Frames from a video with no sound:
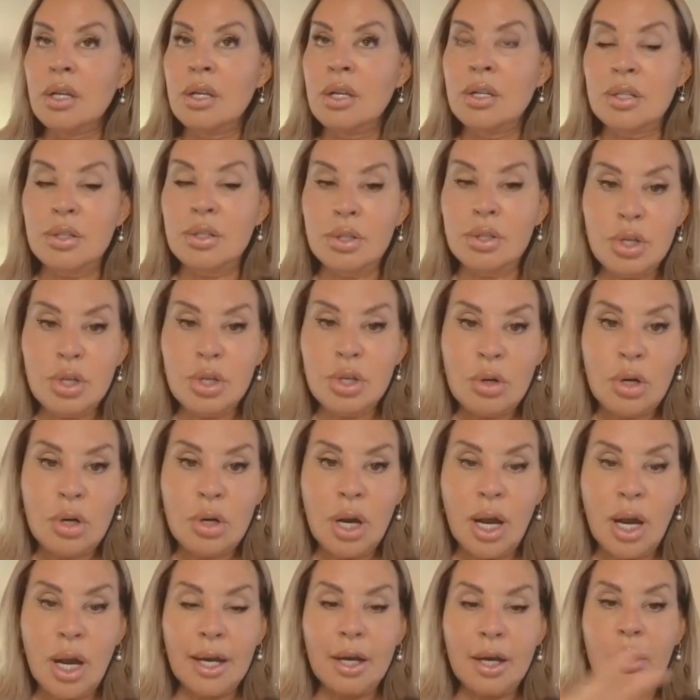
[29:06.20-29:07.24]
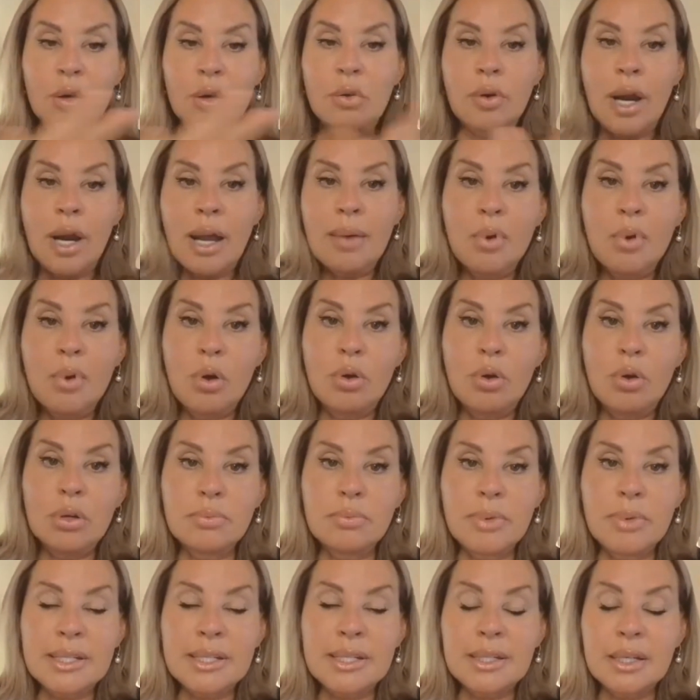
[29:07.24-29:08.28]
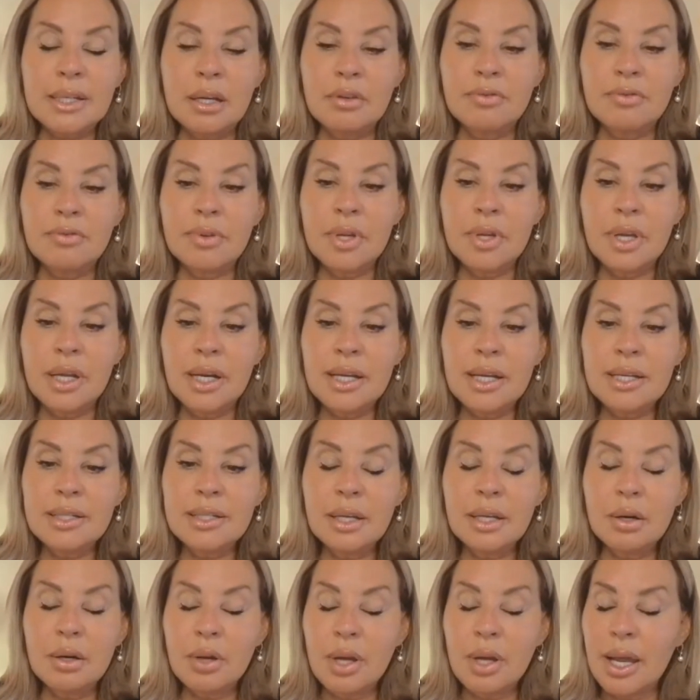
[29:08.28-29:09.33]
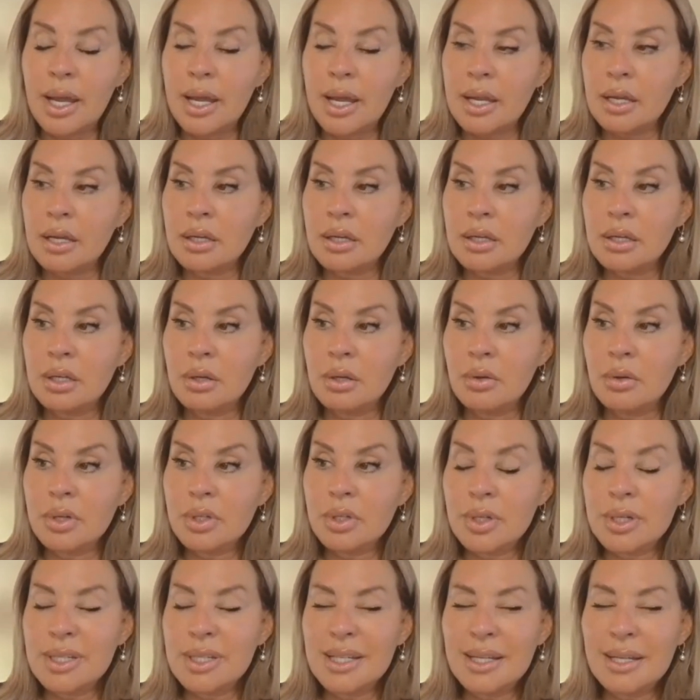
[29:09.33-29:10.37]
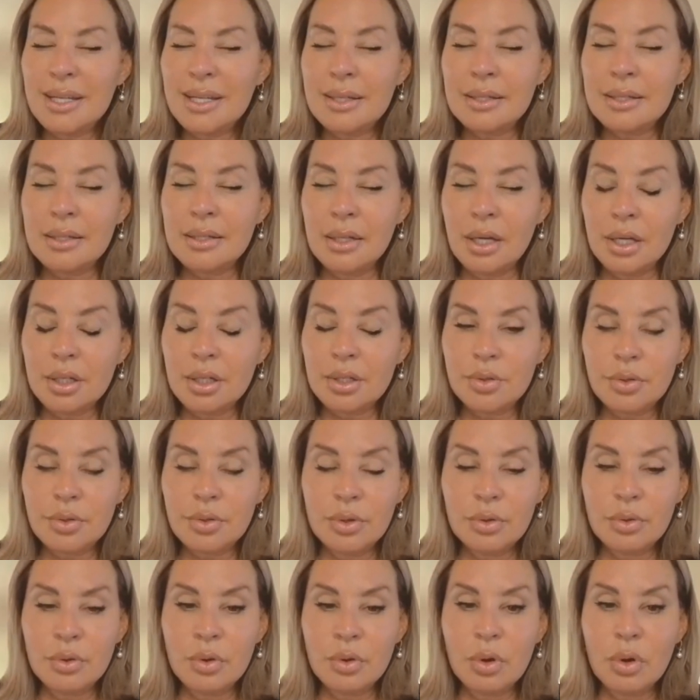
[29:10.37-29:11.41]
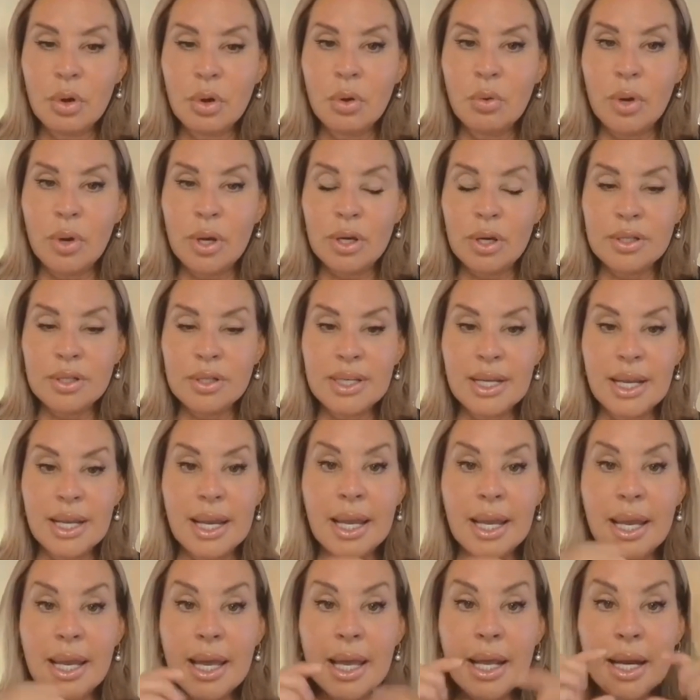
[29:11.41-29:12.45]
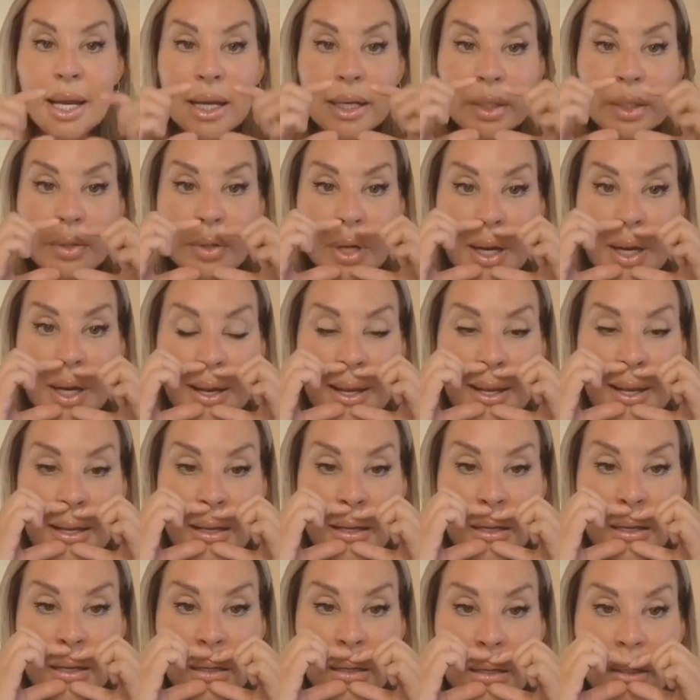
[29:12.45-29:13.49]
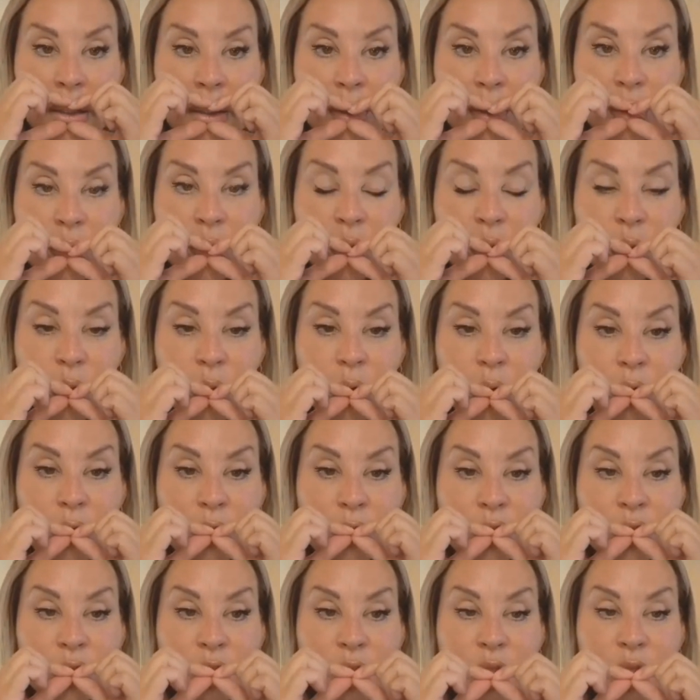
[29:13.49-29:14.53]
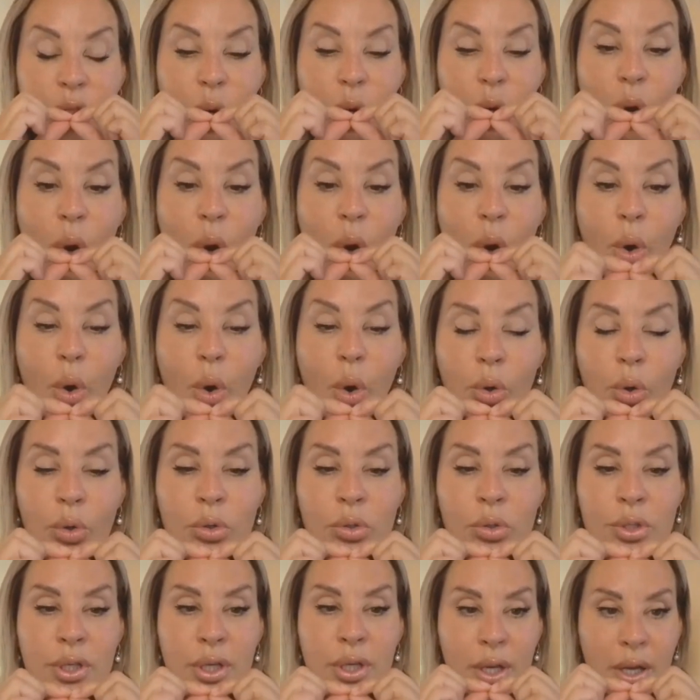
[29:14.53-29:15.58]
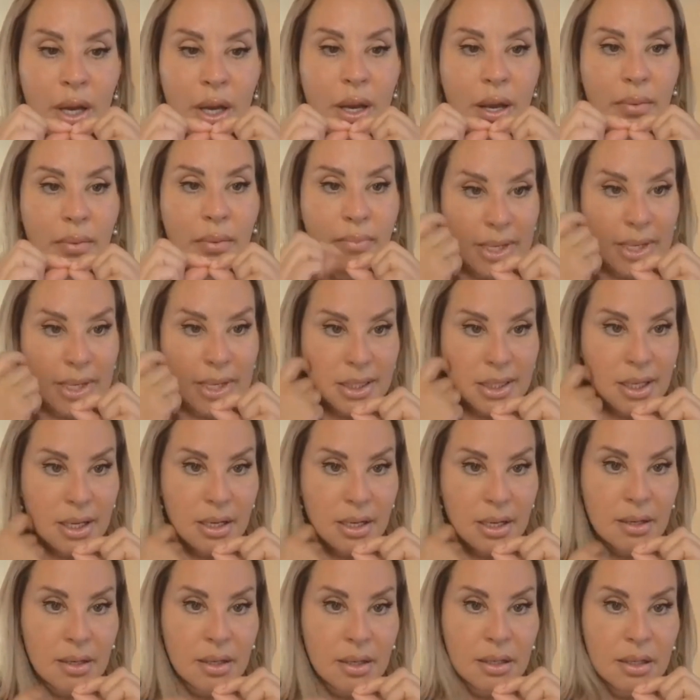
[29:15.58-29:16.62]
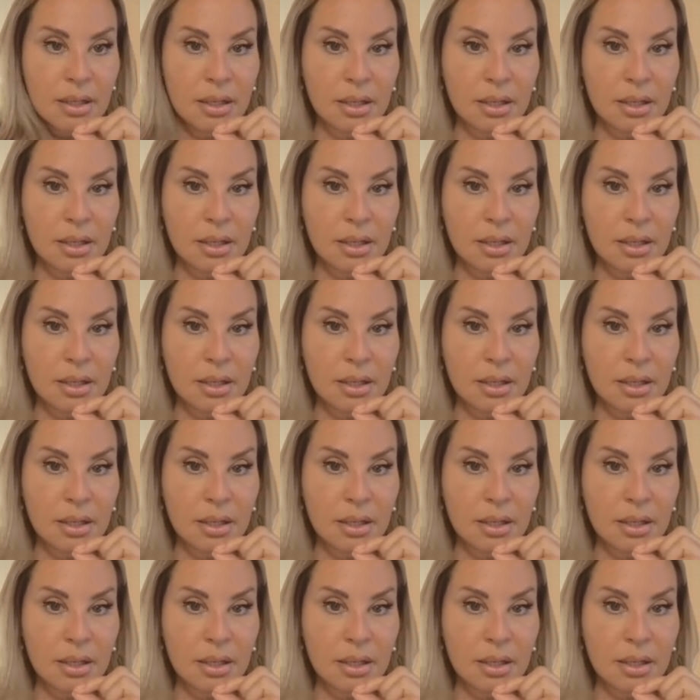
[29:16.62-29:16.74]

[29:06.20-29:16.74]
So I grab a hold of myself and I said, okay, you know what, Tracy? It's not true what you're saying. And I try to just hold my tongue.